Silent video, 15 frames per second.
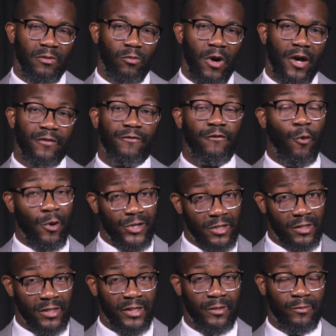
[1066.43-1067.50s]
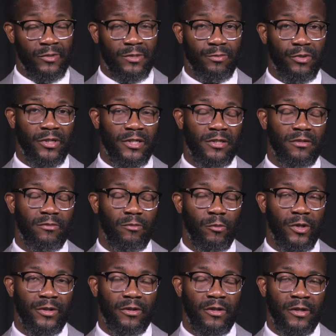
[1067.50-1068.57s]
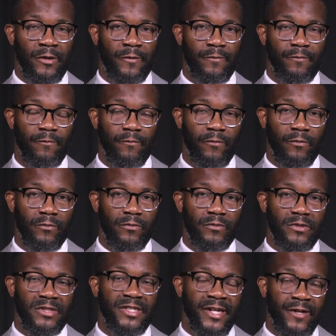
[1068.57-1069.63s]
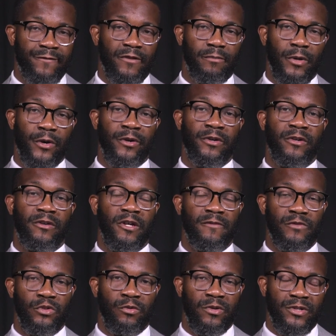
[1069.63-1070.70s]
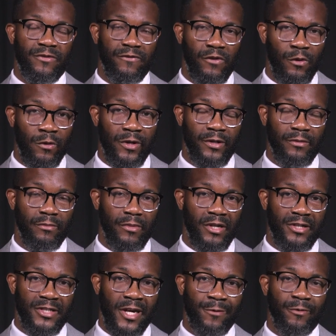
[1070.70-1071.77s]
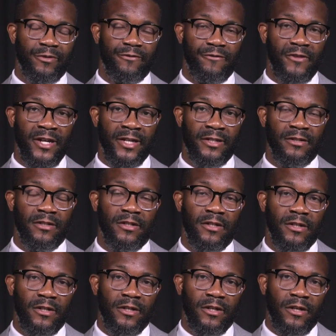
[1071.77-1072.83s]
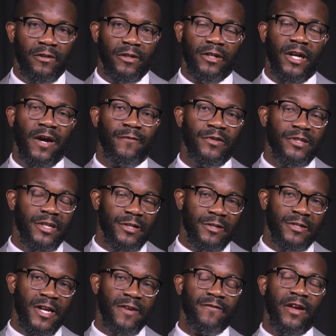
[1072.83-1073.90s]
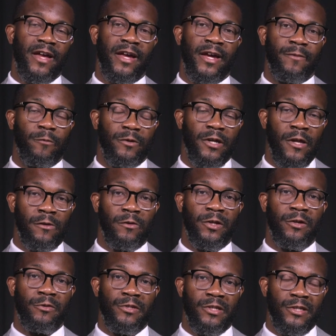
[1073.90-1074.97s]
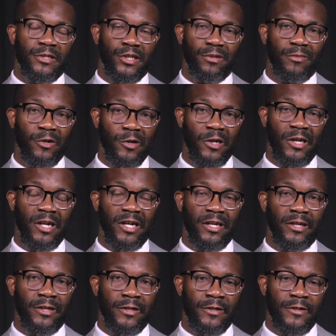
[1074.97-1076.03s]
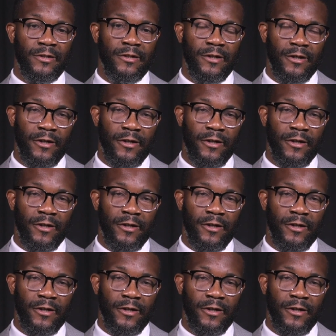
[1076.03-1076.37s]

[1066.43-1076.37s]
Unfortunately, it was pushed with the death and murder of George Floyd. But as I reflect, the conversations I've had with other leaders in this community is